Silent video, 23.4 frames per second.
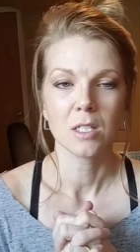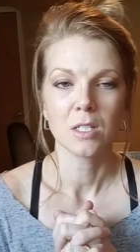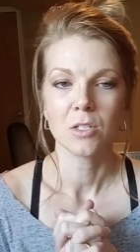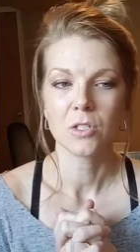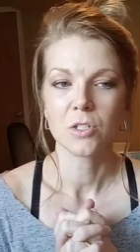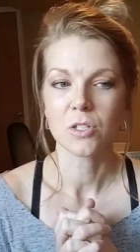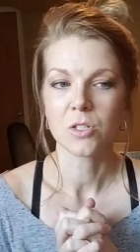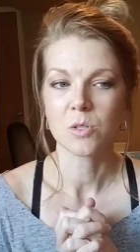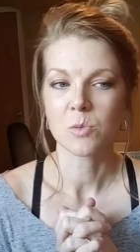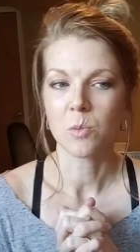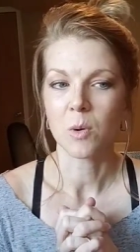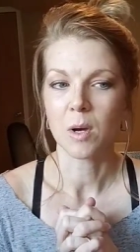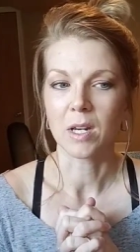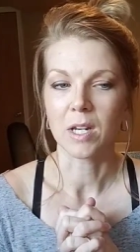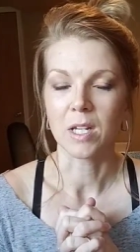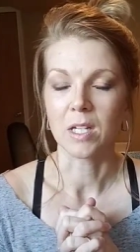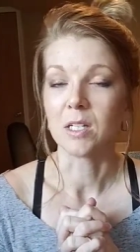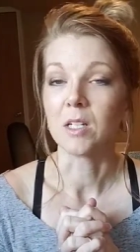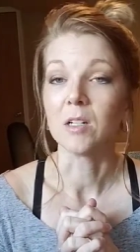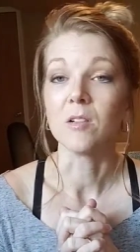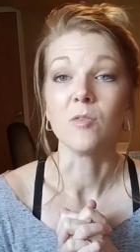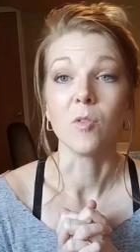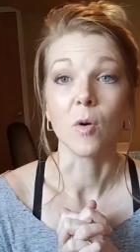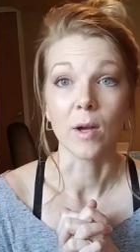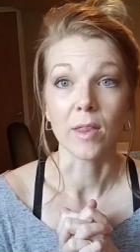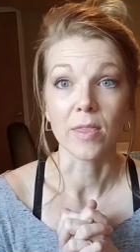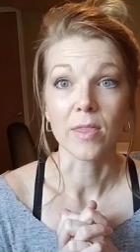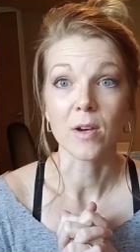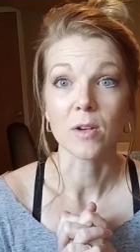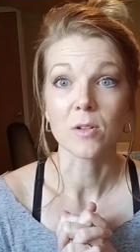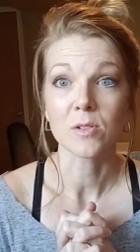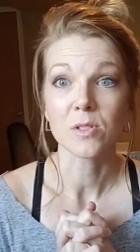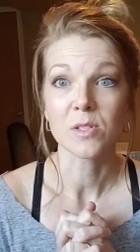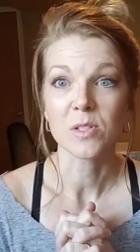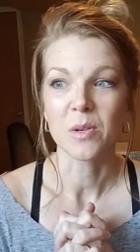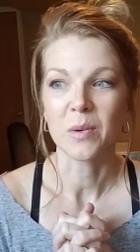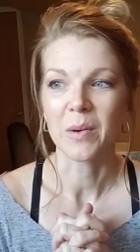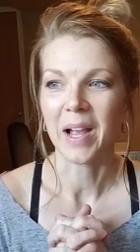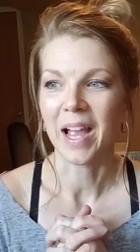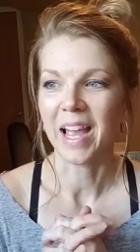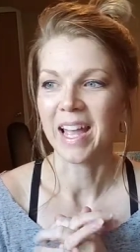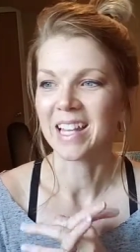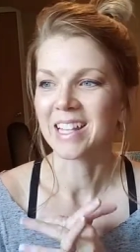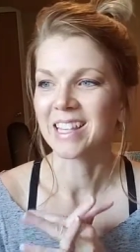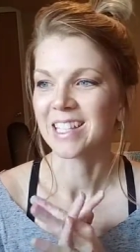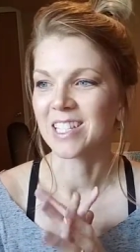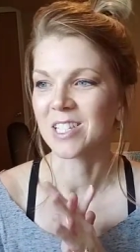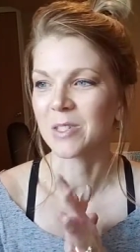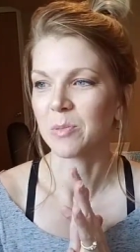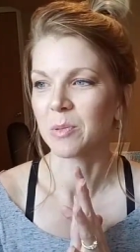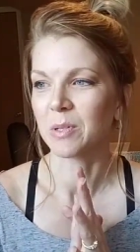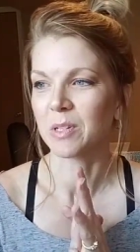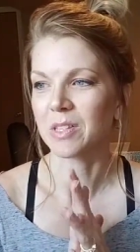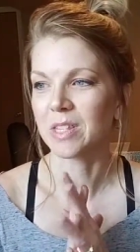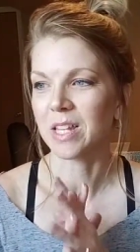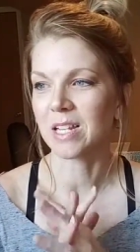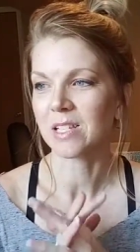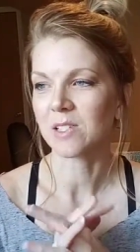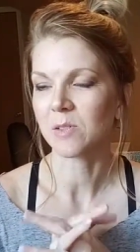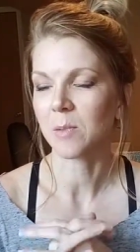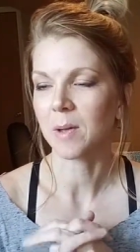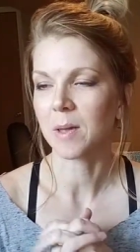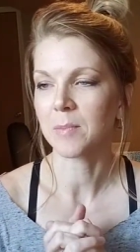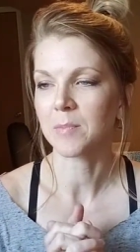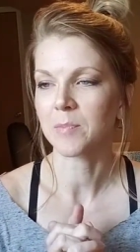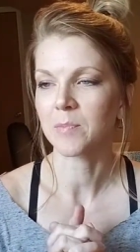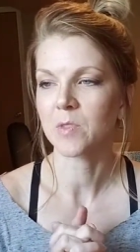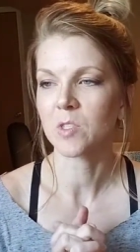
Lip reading: just want to avoid those, okay? Let's put it this way.